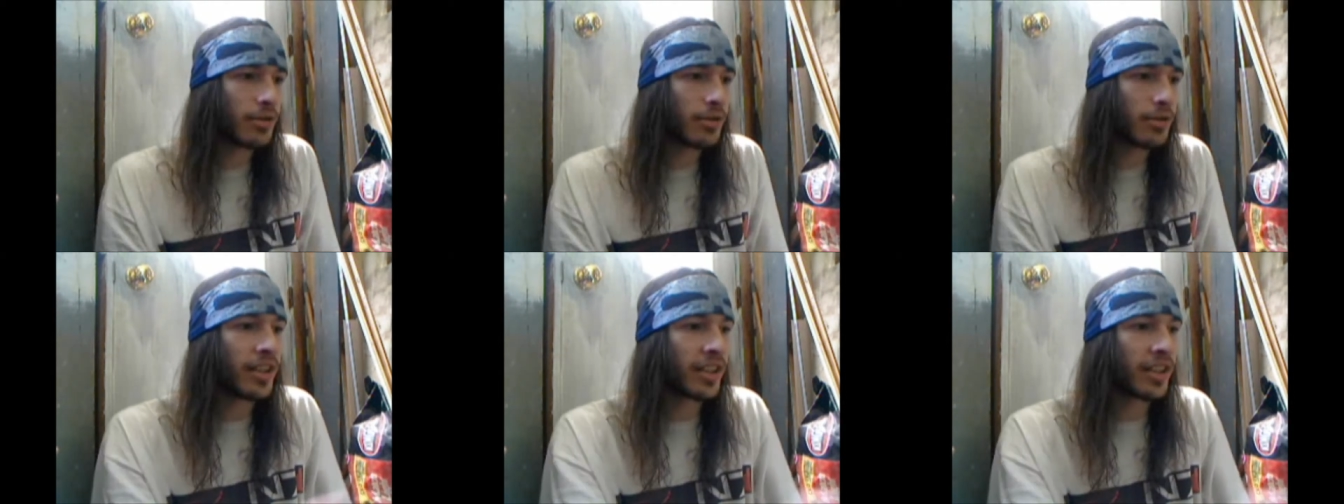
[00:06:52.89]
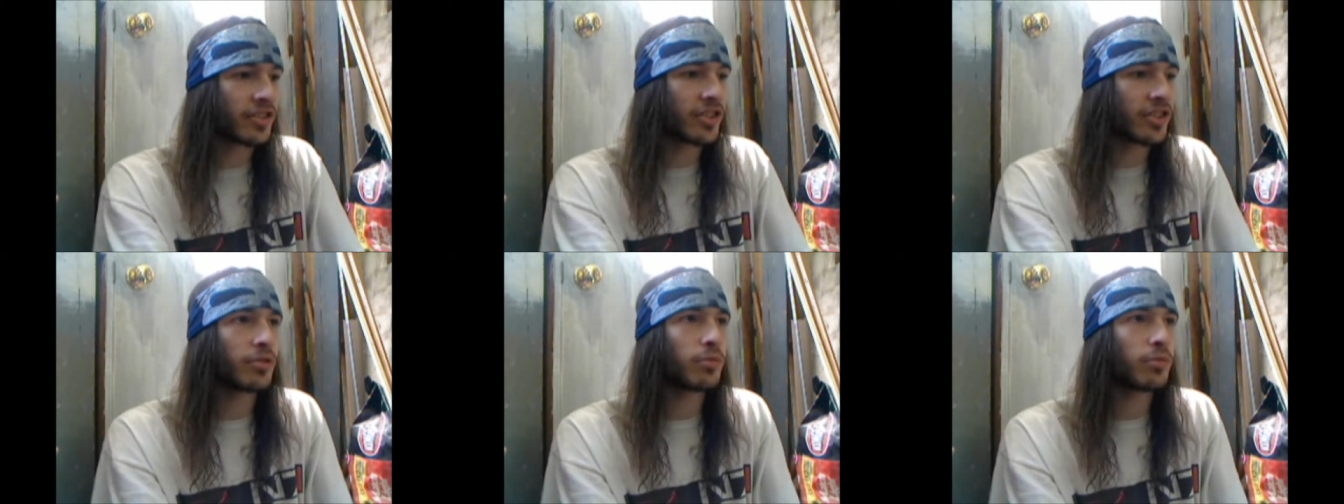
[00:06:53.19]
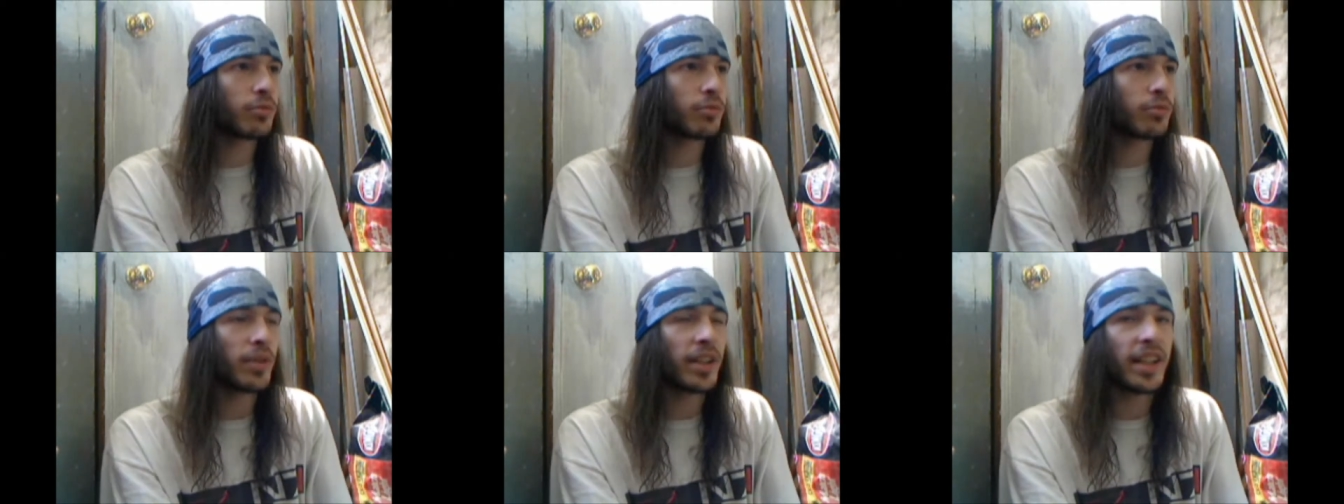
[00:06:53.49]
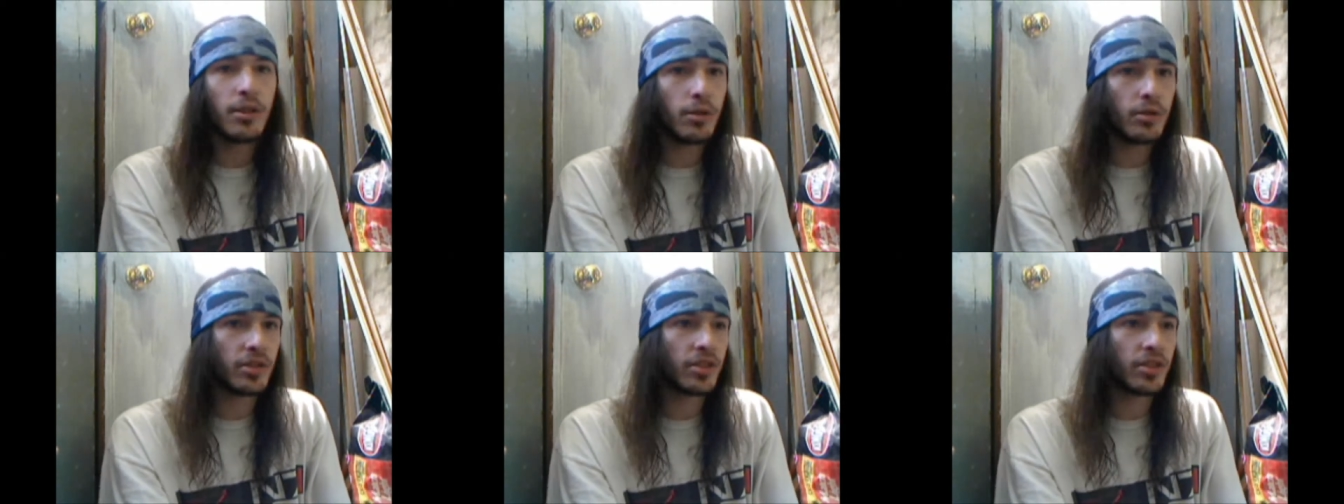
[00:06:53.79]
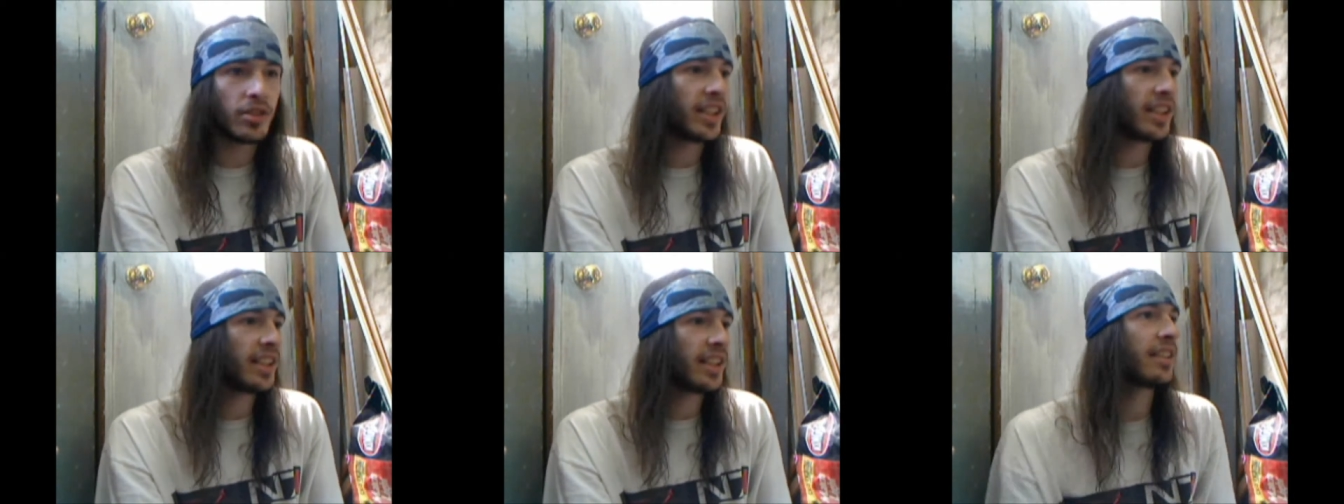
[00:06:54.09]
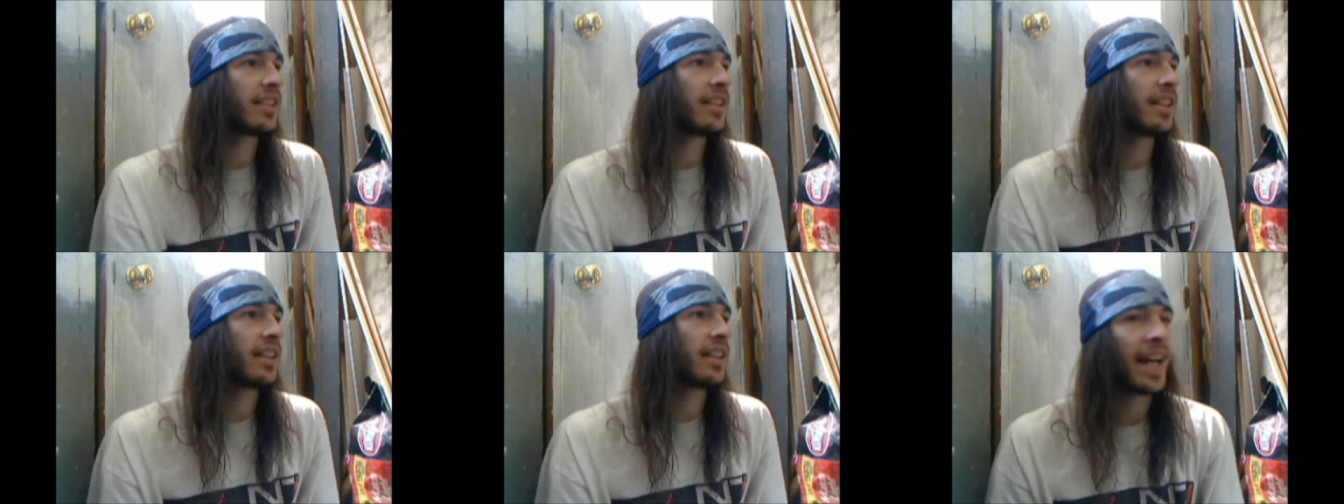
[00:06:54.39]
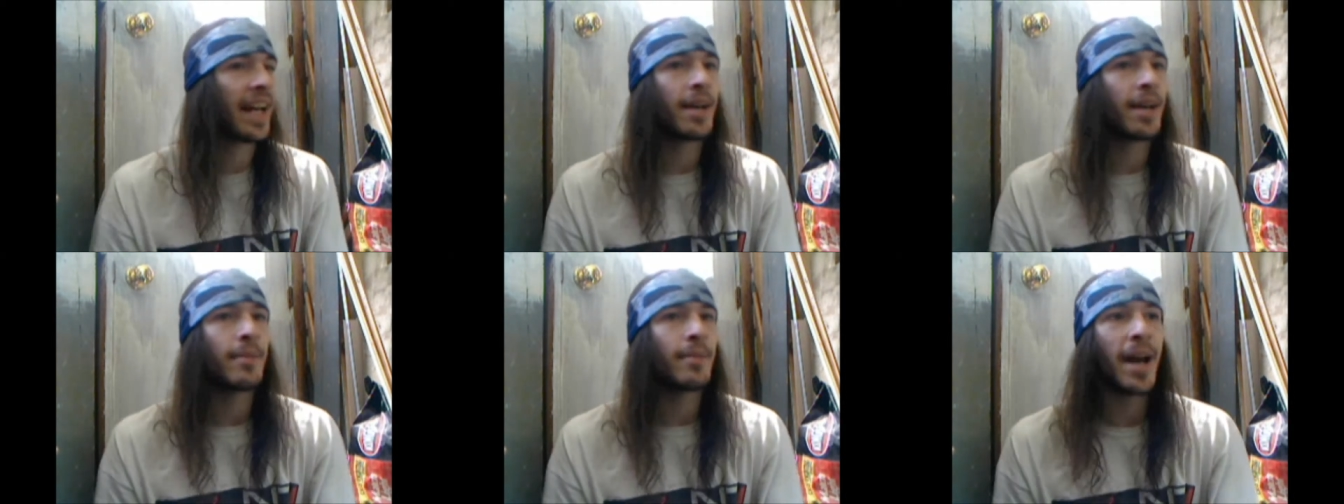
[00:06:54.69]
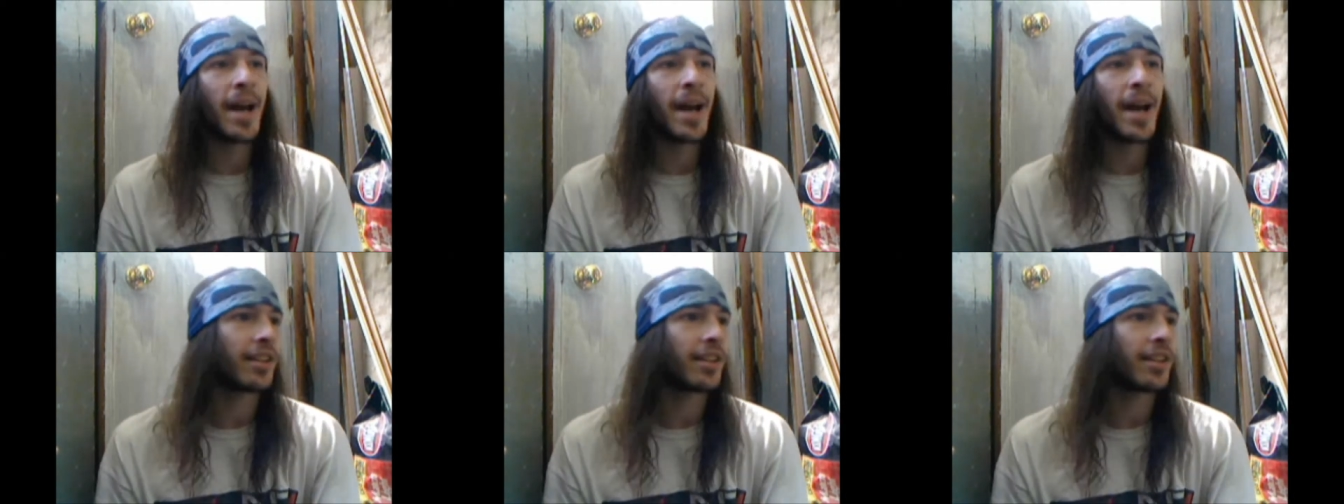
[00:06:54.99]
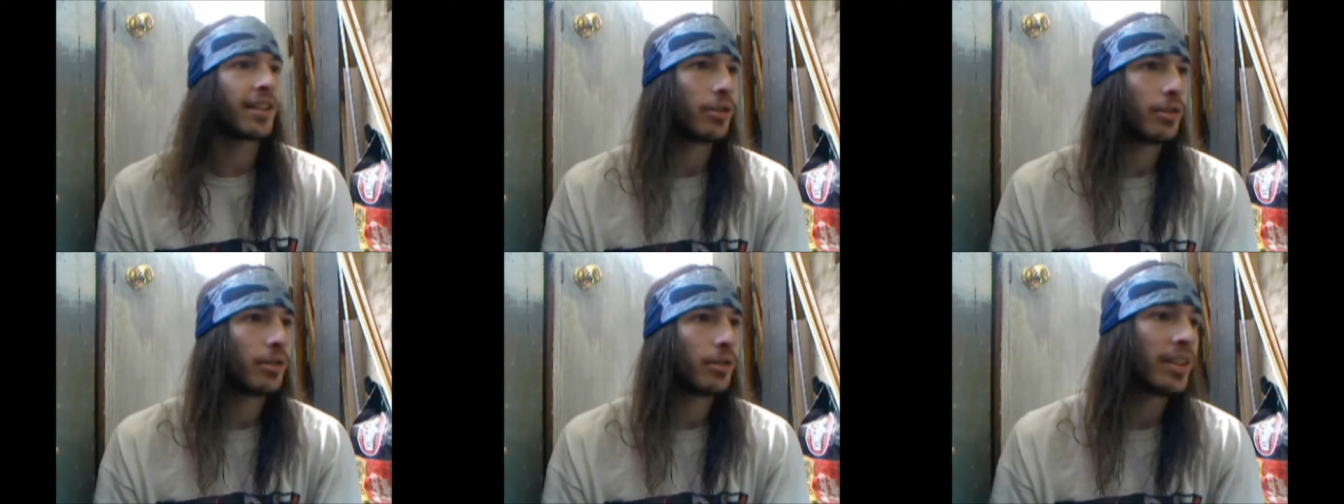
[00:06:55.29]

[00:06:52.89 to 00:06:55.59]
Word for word: It's just when he loses, he gets a damn attitude